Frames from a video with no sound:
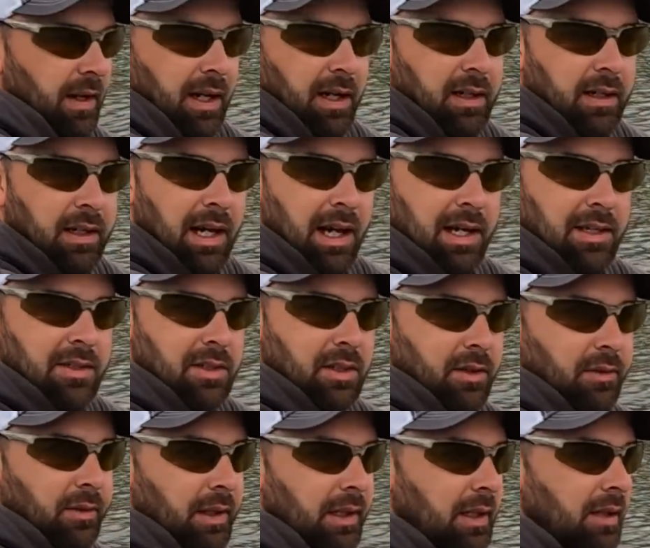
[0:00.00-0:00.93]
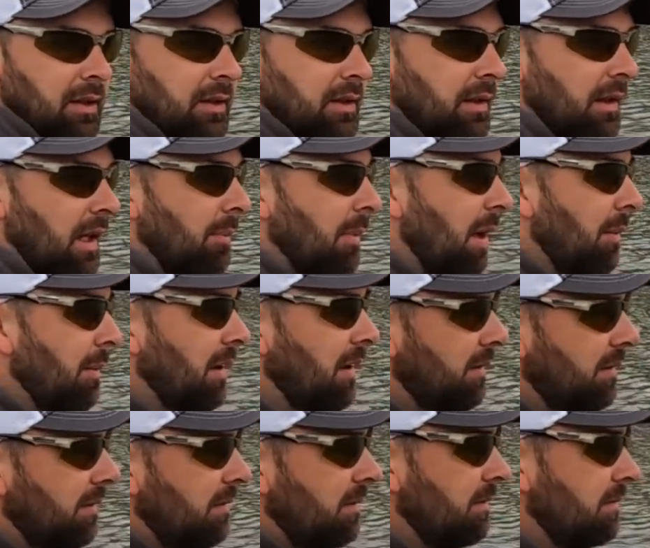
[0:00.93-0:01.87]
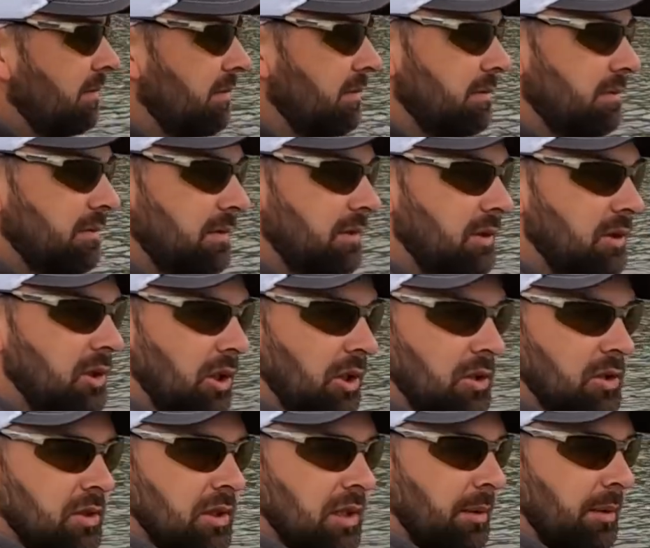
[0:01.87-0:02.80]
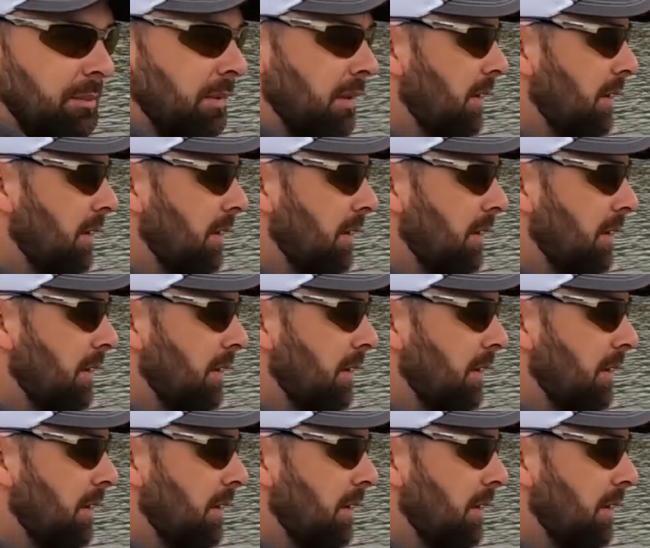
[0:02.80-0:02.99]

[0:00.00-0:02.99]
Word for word: fan casting around, and they may be cruising up